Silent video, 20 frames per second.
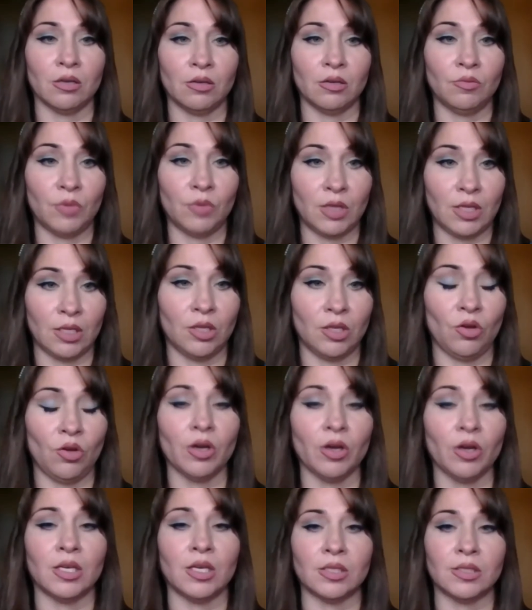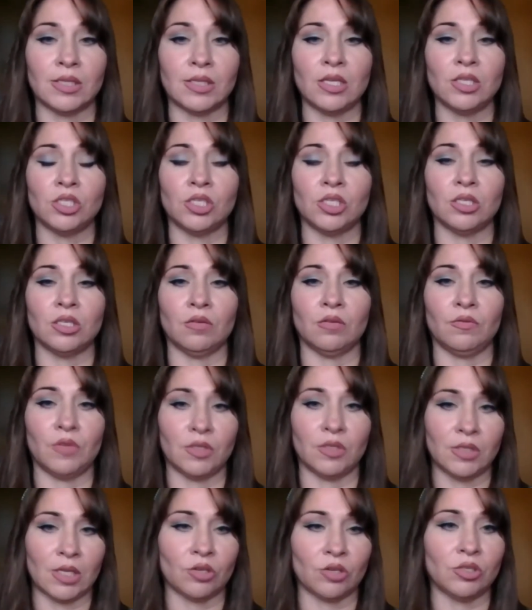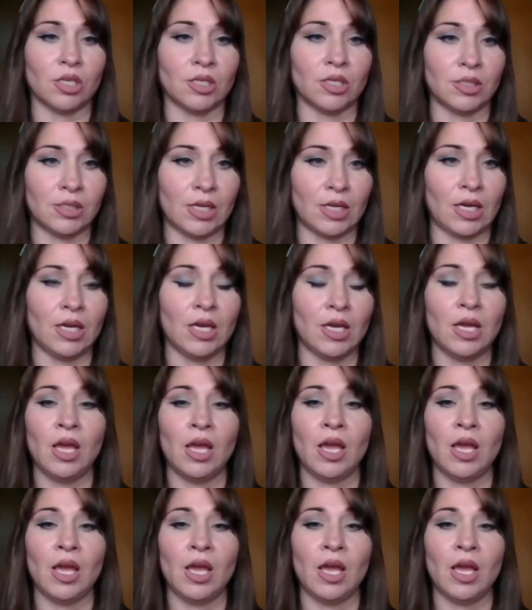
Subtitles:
the organization of the Secretary of State,